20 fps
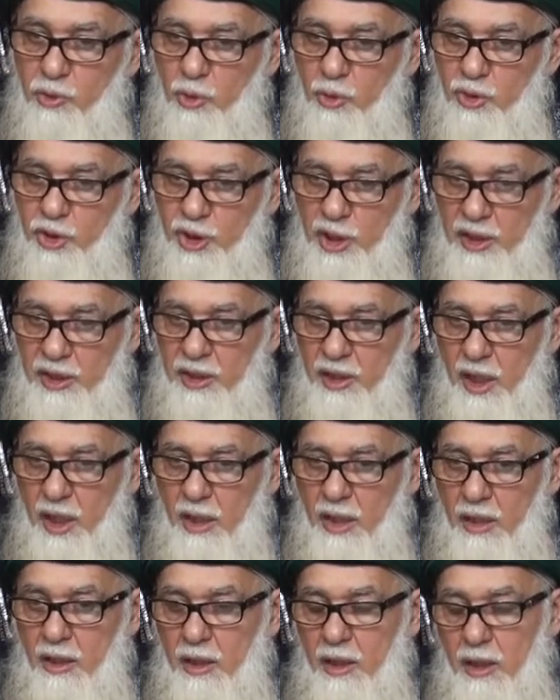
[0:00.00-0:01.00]
to know
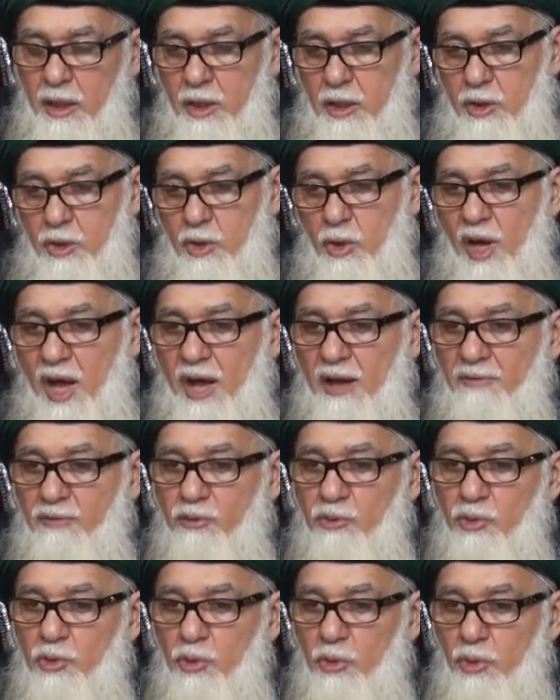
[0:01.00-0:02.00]
sharia, you
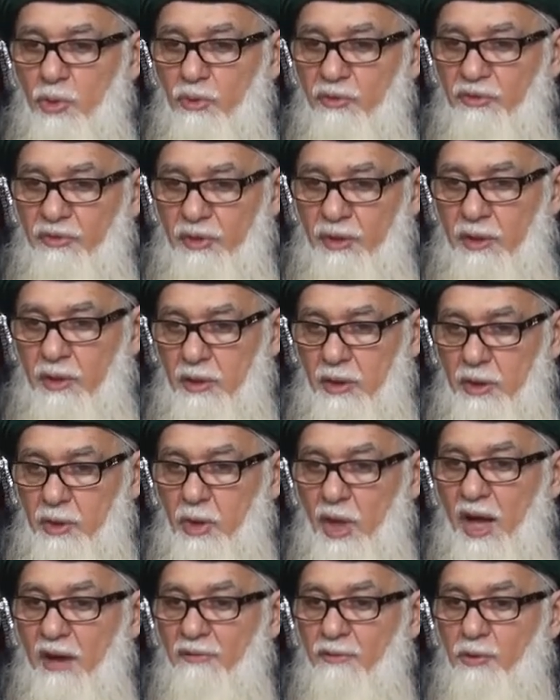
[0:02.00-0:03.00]
have to know fiqh,
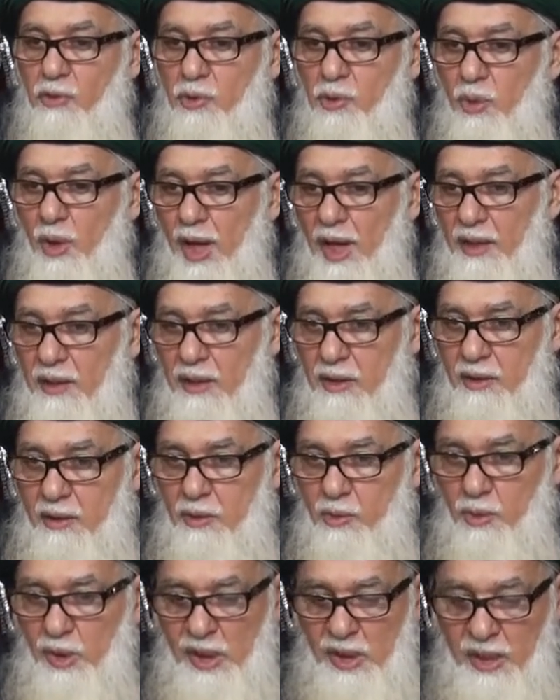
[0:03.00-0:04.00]
you have to know
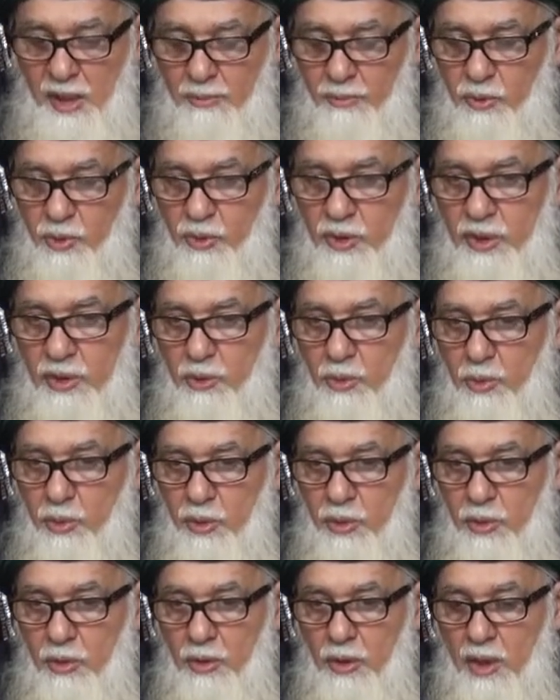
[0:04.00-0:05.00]
hadith. We'll come to it
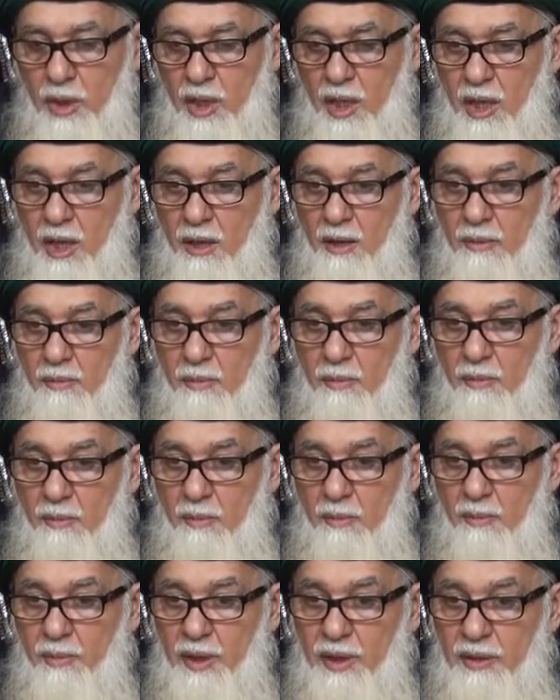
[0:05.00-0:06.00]
tomorrow.
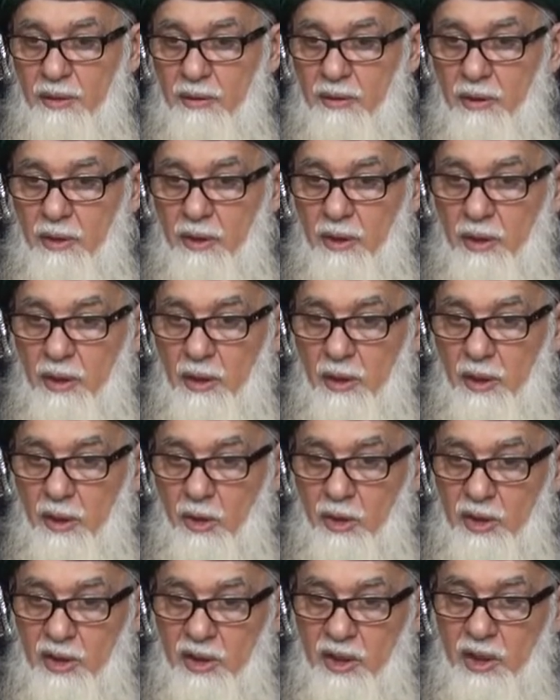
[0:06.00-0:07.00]
But
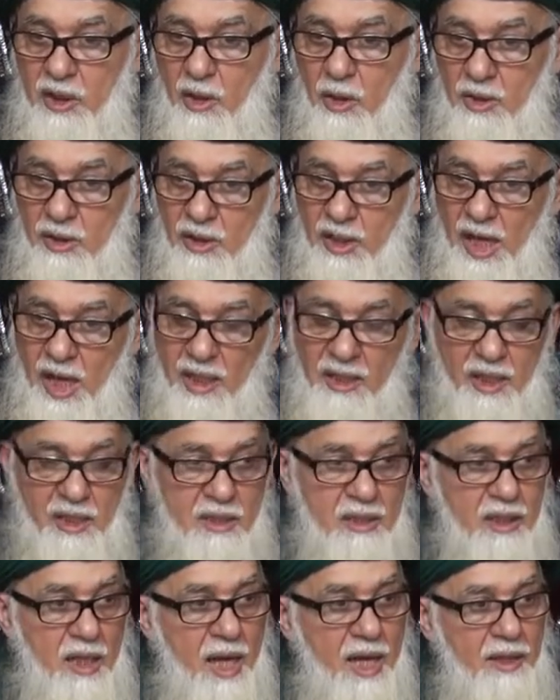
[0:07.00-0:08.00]
on the
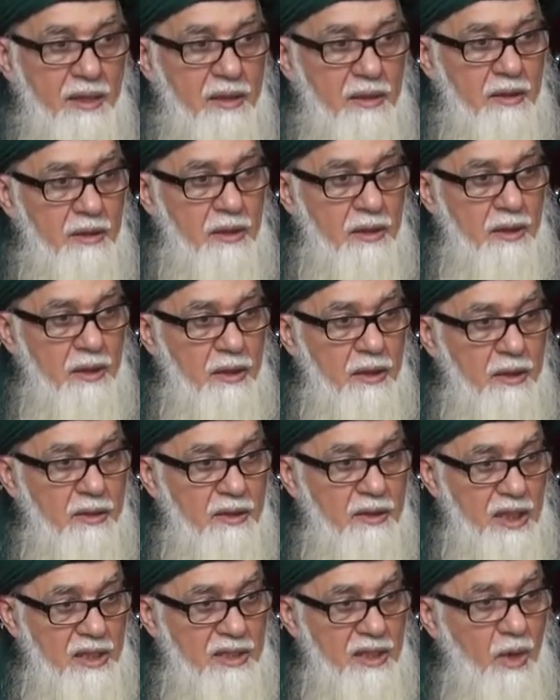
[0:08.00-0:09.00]
other side,
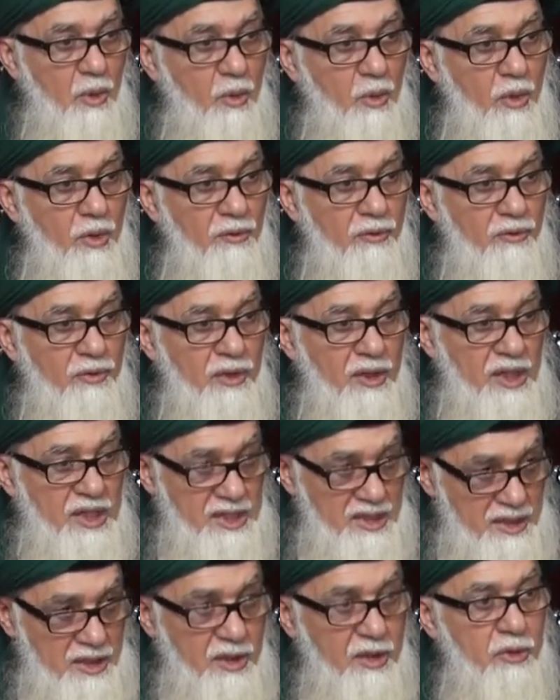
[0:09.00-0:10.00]
tasawwuf
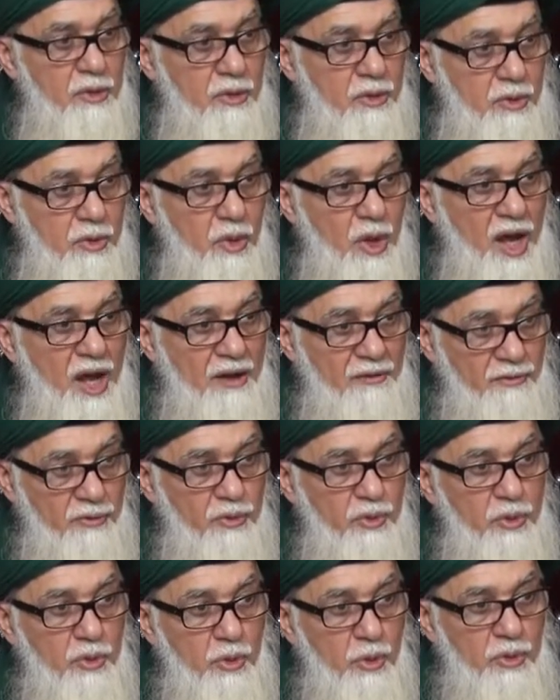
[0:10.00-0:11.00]
is you have
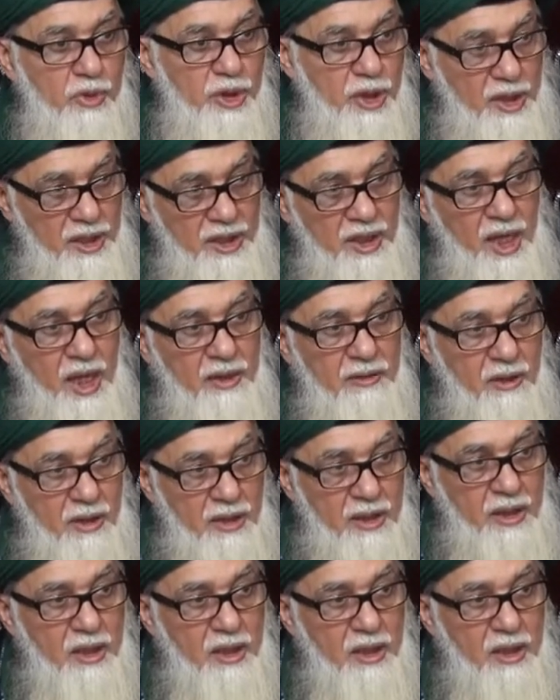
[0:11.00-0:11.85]
to know sharia,